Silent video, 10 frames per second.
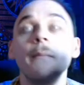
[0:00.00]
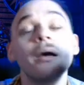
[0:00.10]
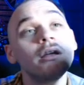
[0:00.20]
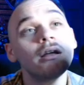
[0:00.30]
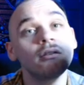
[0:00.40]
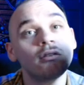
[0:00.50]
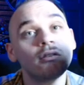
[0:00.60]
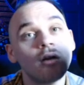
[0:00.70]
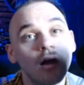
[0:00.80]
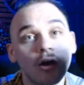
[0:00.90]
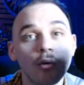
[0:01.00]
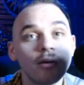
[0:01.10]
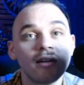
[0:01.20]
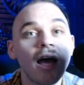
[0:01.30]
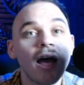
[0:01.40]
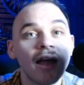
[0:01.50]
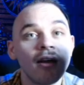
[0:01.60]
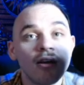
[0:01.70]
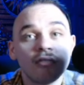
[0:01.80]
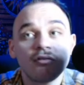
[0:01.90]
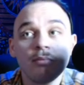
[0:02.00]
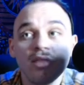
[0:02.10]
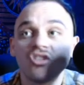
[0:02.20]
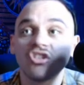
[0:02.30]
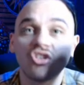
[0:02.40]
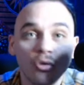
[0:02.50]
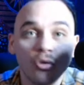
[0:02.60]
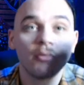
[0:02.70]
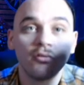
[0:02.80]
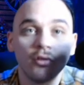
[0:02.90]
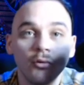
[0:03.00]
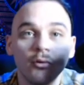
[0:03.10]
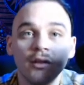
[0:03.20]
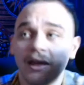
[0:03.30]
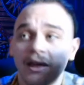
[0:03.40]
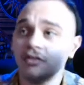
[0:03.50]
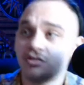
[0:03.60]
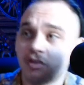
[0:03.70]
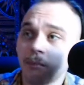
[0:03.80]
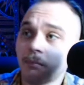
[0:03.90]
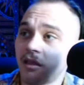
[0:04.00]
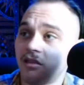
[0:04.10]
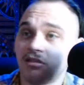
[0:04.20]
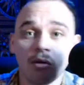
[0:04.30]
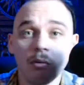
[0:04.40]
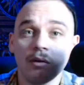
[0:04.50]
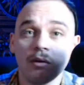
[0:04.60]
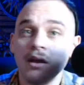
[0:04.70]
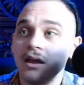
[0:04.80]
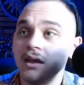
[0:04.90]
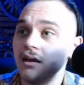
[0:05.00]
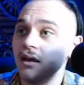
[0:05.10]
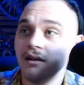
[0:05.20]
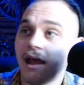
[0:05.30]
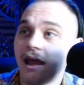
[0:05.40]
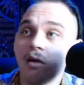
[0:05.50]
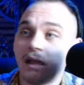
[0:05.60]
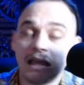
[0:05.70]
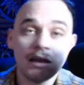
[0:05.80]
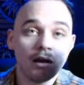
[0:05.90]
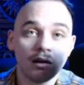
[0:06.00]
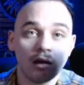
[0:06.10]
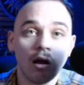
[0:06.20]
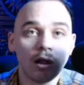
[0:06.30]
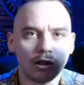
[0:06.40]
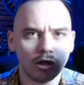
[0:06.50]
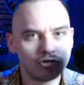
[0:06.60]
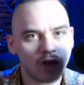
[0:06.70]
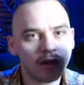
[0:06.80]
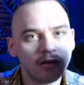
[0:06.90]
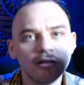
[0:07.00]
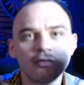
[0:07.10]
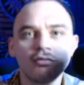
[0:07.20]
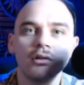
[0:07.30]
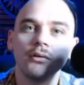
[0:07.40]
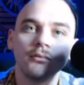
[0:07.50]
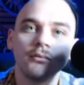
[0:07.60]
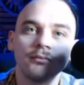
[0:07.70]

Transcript: Millions are going to die from this super flu that Trump is so now keen on calling the Chinese flu.